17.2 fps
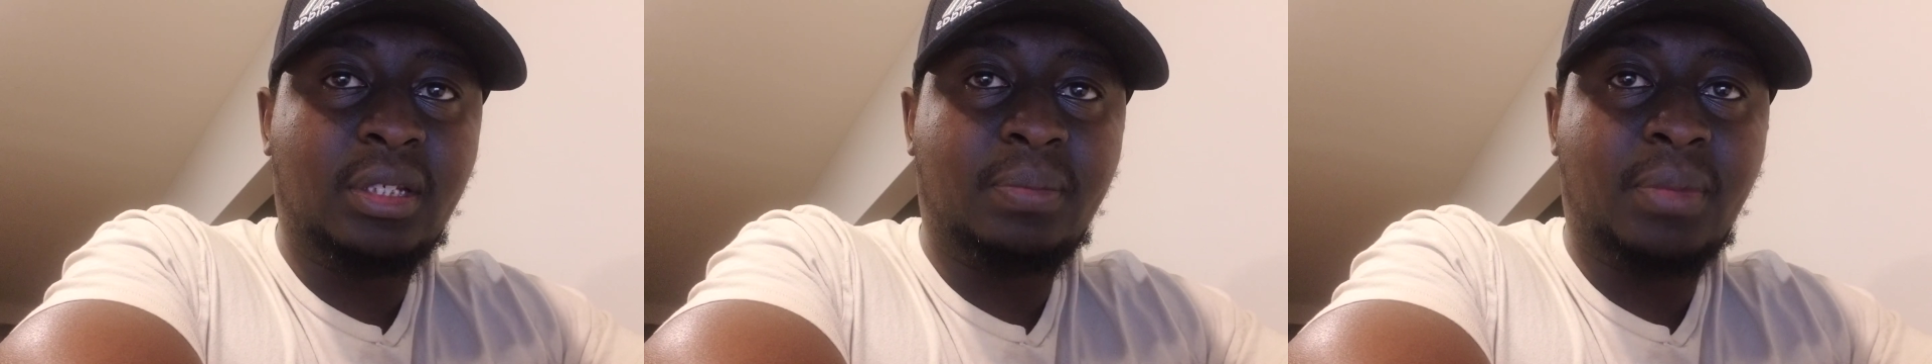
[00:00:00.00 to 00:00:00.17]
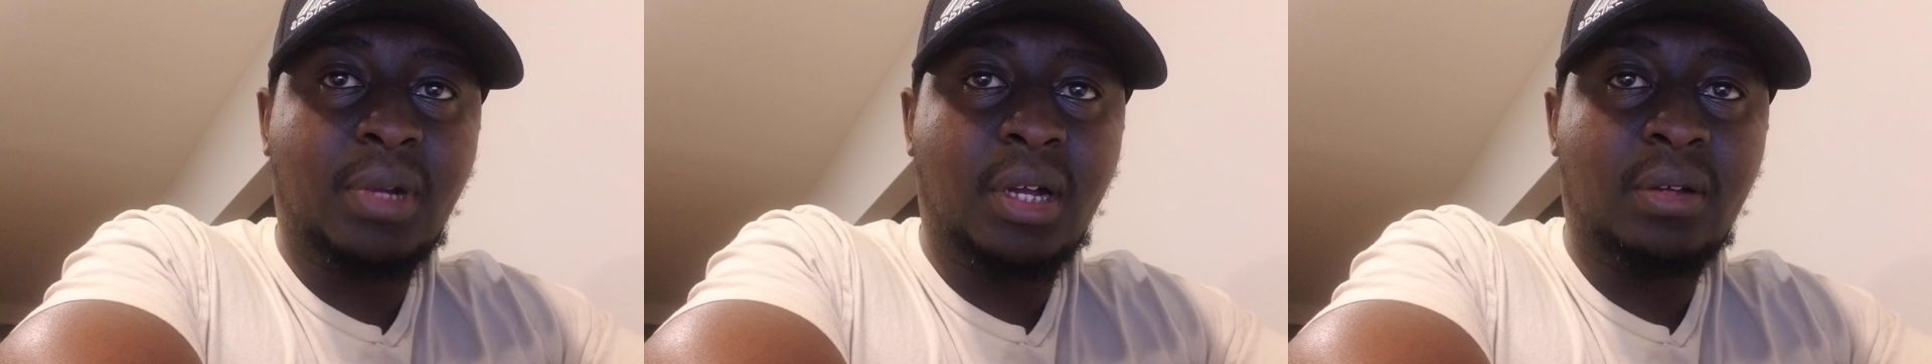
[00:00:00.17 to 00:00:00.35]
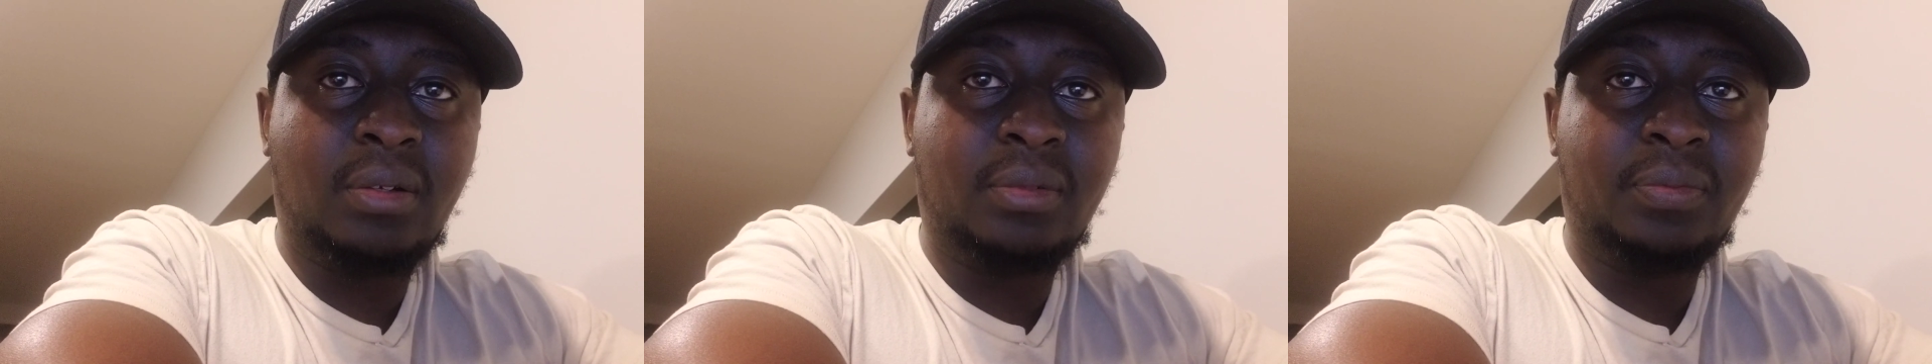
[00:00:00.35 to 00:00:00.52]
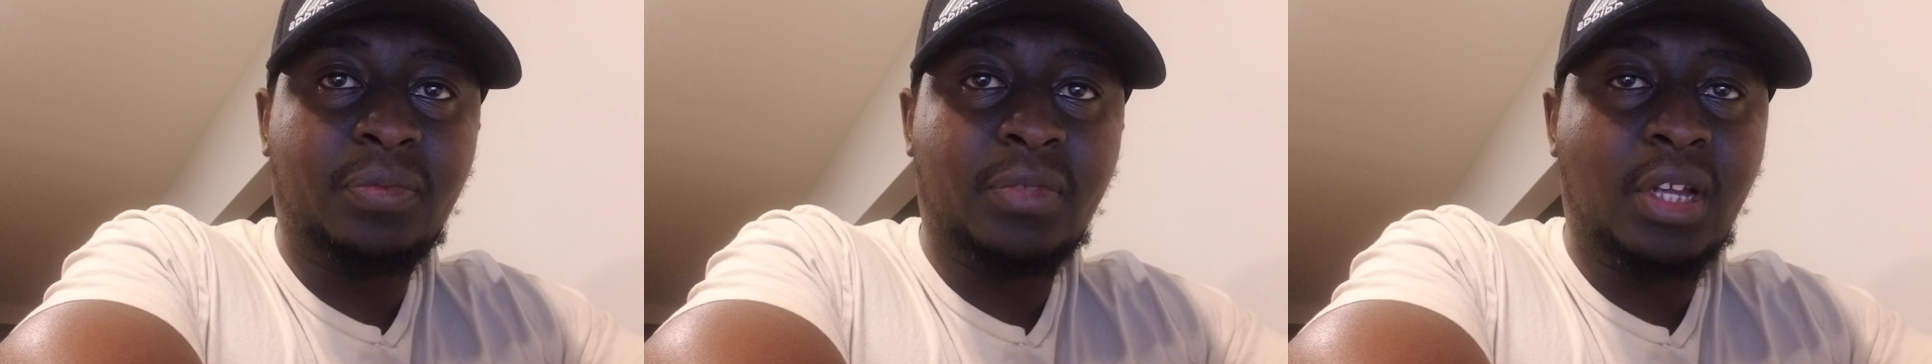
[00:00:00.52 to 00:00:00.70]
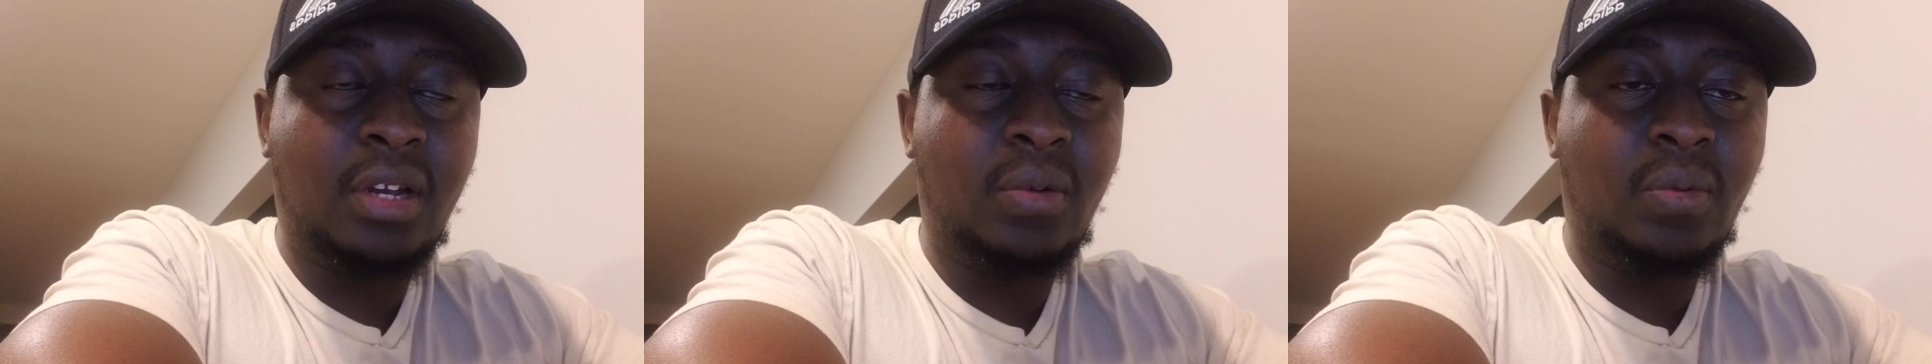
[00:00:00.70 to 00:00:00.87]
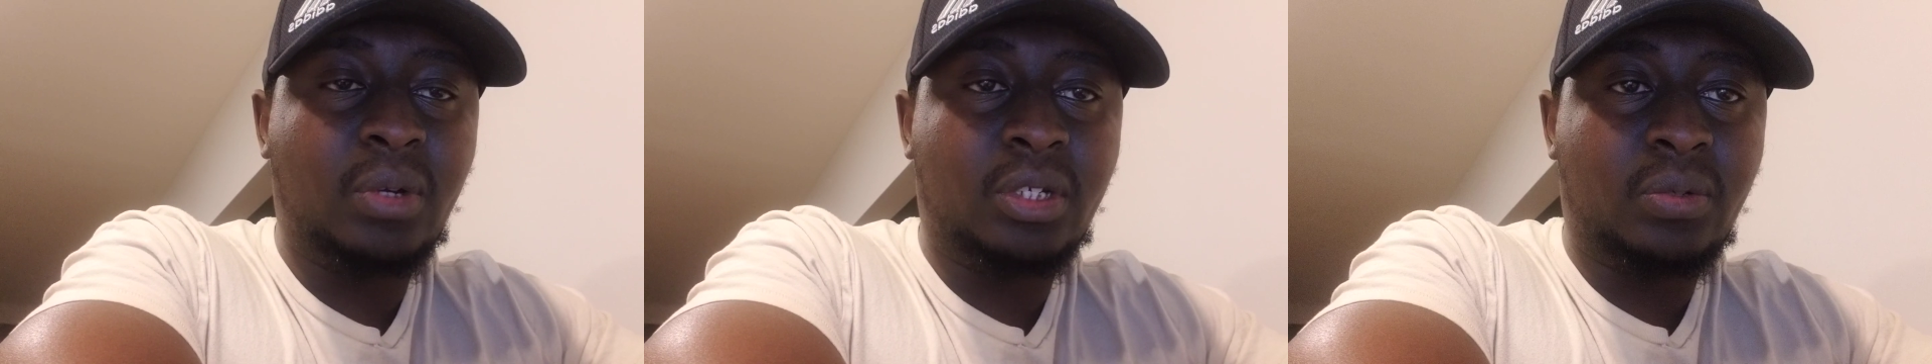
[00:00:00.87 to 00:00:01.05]
about
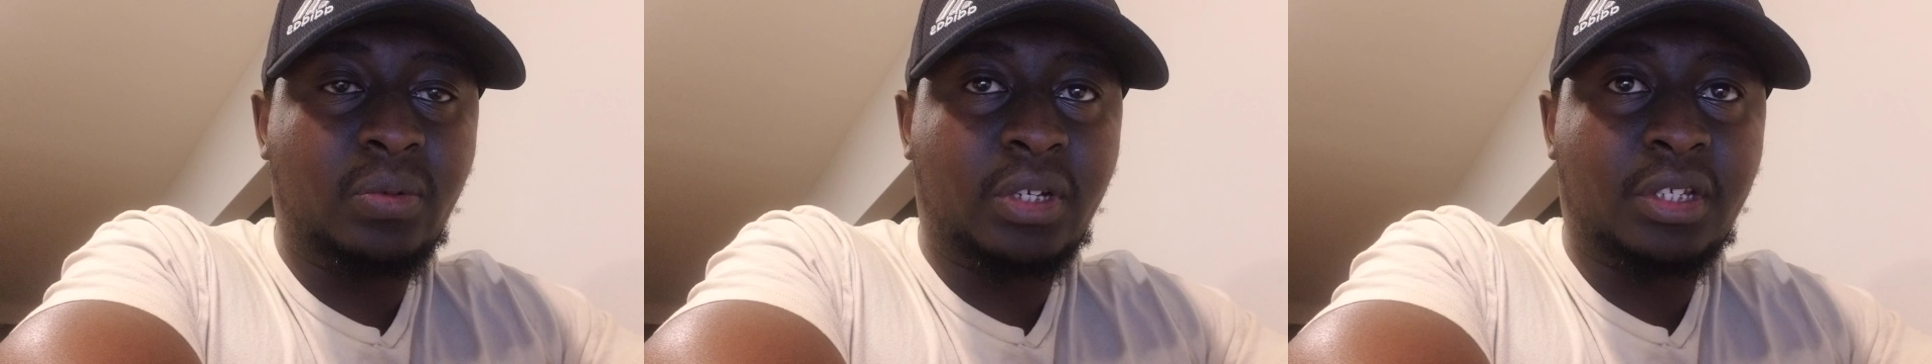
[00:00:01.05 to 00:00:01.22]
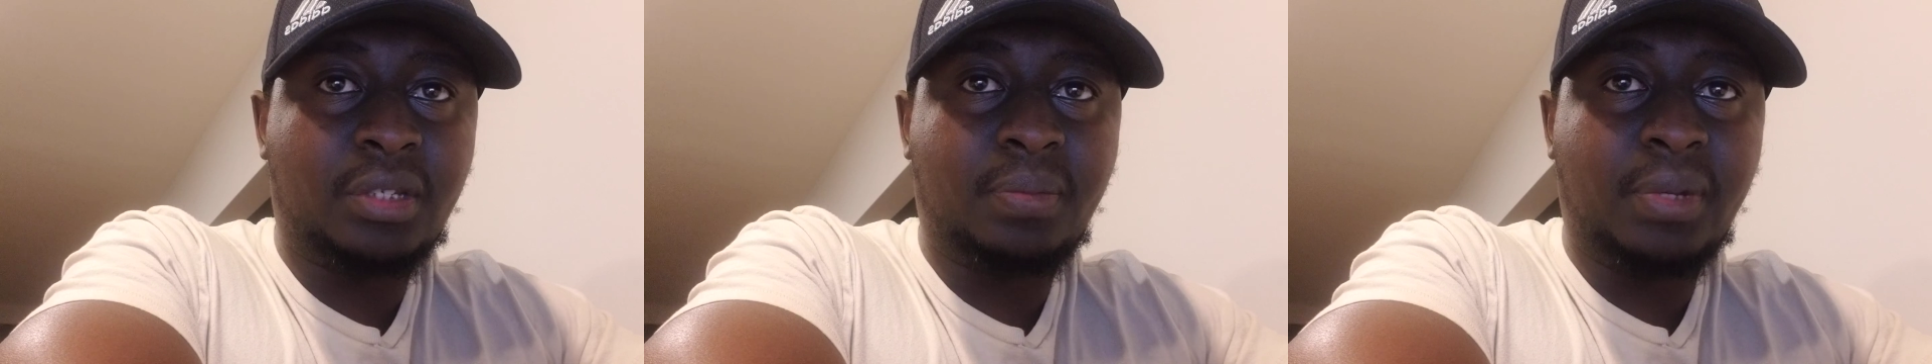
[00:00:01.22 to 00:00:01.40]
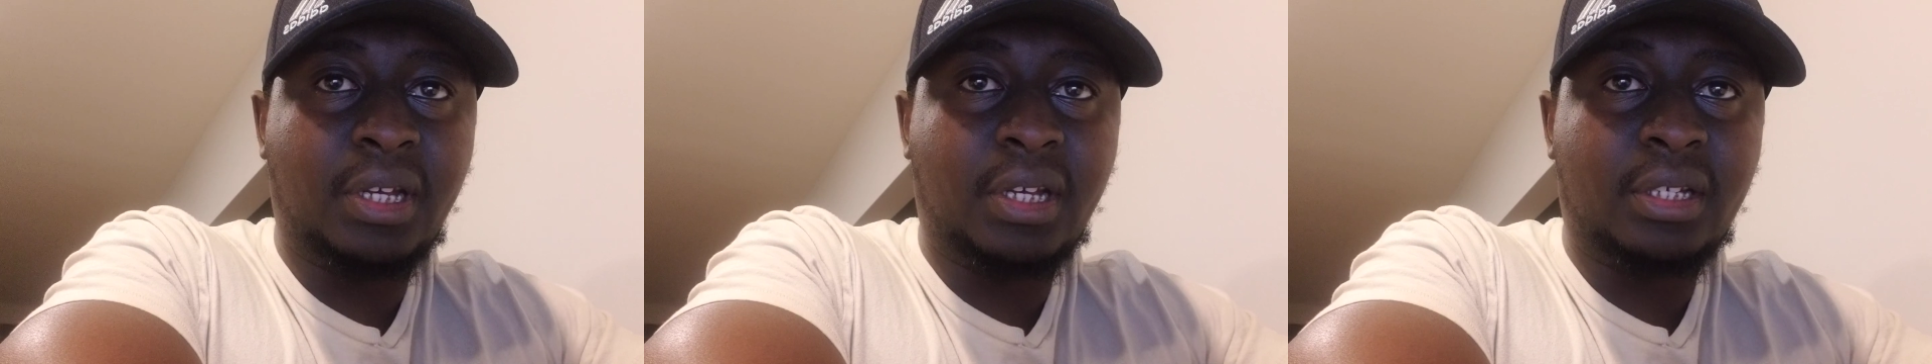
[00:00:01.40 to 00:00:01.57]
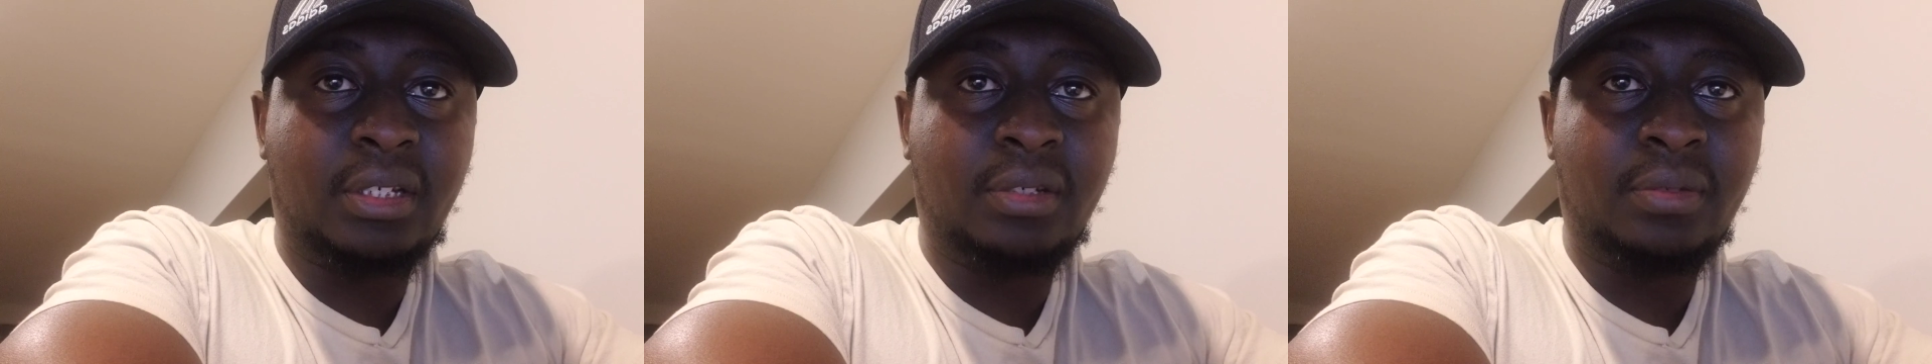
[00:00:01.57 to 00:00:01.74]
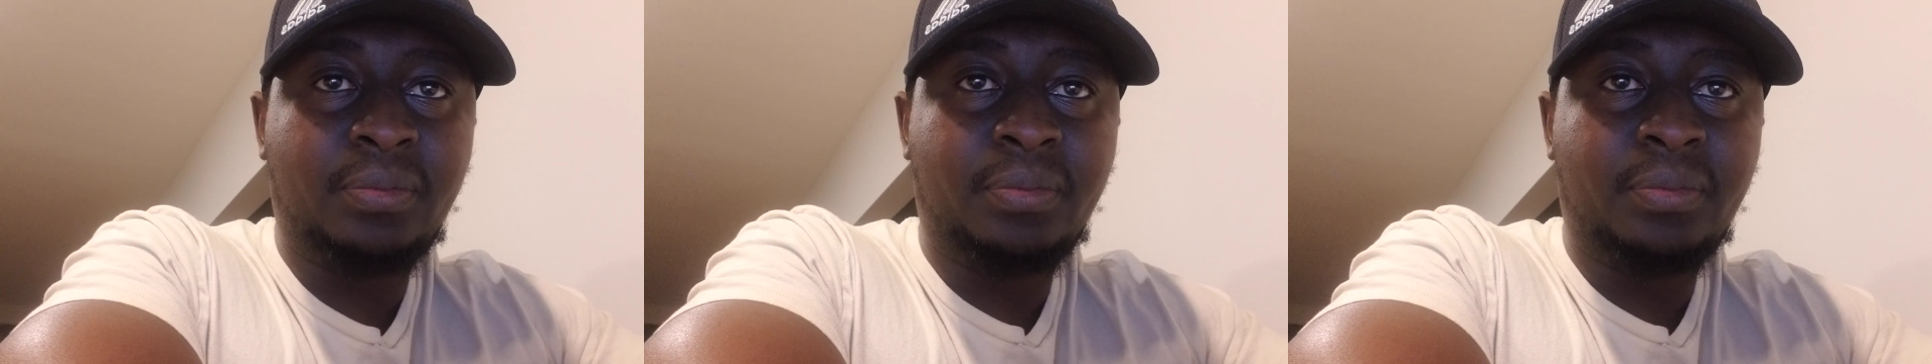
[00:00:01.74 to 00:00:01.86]
and what to expect.